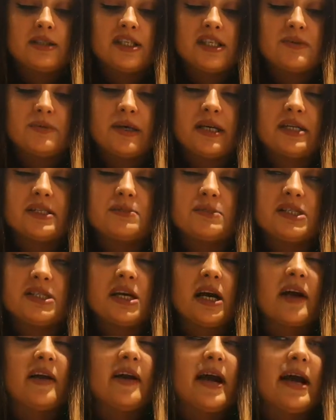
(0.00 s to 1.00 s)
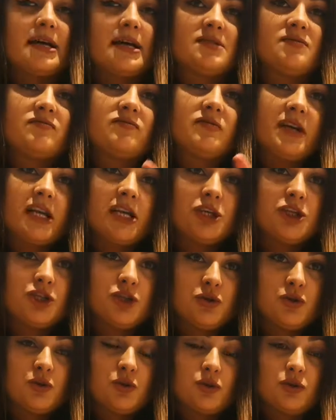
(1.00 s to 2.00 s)
Just because mascara has really
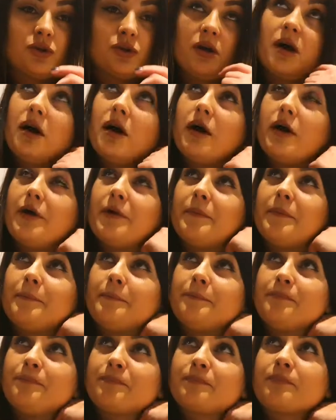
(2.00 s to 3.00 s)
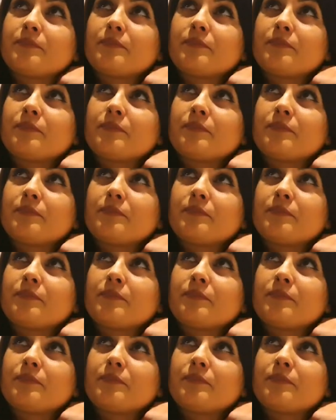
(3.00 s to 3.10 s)
short, so